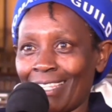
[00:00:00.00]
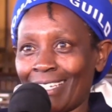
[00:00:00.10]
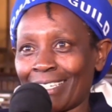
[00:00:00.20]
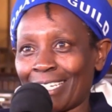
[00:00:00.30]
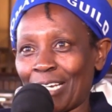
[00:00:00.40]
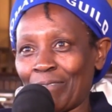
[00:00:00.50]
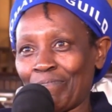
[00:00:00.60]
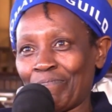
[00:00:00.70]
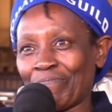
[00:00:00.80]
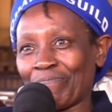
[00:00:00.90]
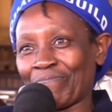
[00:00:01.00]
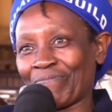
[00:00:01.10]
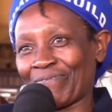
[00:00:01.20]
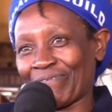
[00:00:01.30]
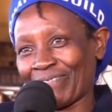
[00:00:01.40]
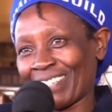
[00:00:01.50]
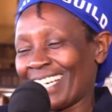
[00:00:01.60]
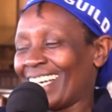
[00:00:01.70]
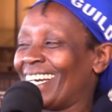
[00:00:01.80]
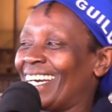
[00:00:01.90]
time.
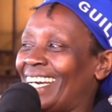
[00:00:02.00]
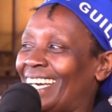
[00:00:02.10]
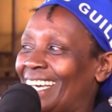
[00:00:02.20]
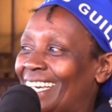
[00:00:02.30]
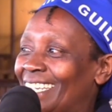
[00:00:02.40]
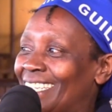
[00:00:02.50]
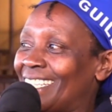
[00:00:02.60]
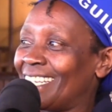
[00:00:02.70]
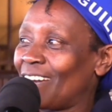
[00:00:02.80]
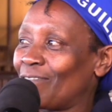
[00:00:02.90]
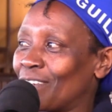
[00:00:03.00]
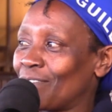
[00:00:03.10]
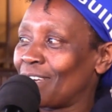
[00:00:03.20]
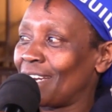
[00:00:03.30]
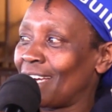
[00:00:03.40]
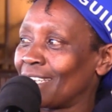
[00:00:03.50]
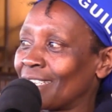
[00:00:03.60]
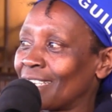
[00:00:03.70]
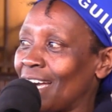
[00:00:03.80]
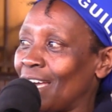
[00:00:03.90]
And they have given
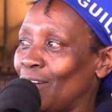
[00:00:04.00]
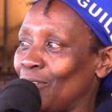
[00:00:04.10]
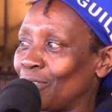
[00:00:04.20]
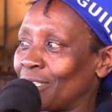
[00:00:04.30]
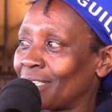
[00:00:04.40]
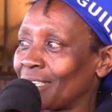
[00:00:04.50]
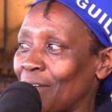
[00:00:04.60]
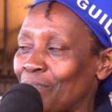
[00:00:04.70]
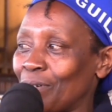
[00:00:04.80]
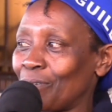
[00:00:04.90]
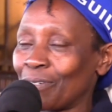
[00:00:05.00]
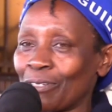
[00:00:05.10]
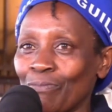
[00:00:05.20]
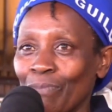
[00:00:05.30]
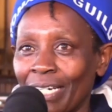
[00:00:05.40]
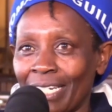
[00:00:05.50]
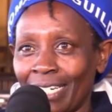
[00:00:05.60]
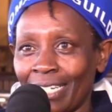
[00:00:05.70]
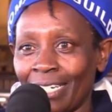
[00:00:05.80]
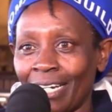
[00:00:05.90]
us a lot about
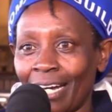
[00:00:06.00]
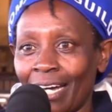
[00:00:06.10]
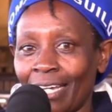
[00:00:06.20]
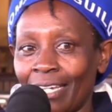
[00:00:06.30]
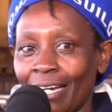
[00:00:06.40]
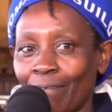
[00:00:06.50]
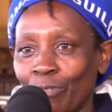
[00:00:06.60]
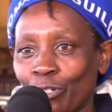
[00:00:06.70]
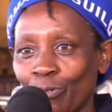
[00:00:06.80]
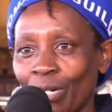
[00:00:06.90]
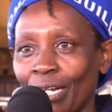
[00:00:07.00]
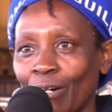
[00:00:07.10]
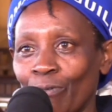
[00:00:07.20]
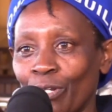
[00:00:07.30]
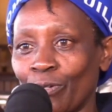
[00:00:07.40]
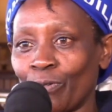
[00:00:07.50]
Tumaini. I am sure now we know